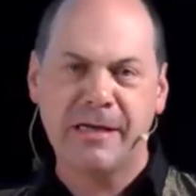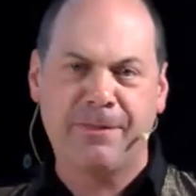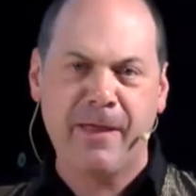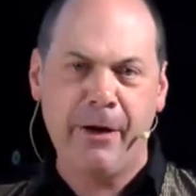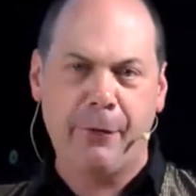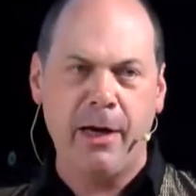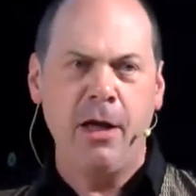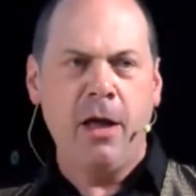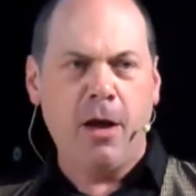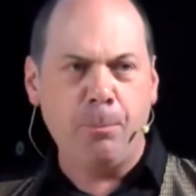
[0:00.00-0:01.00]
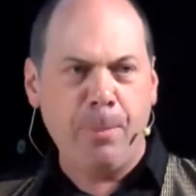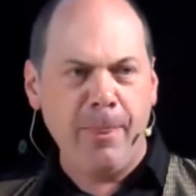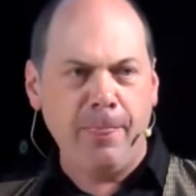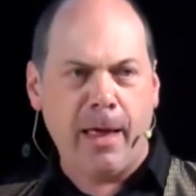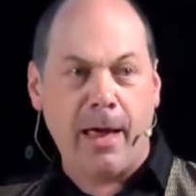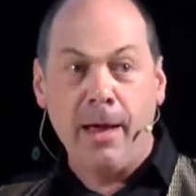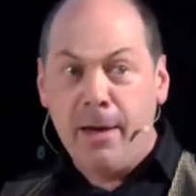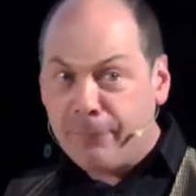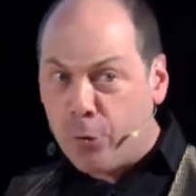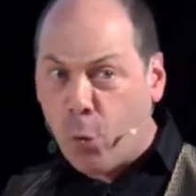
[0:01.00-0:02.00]
theory have been there
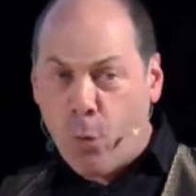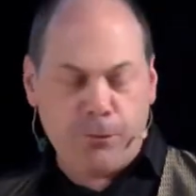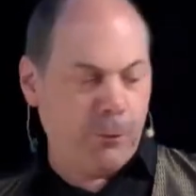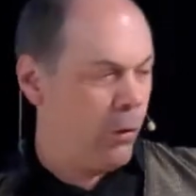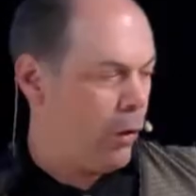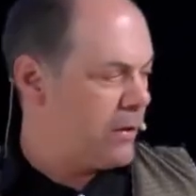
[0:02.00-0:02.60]
for an awful long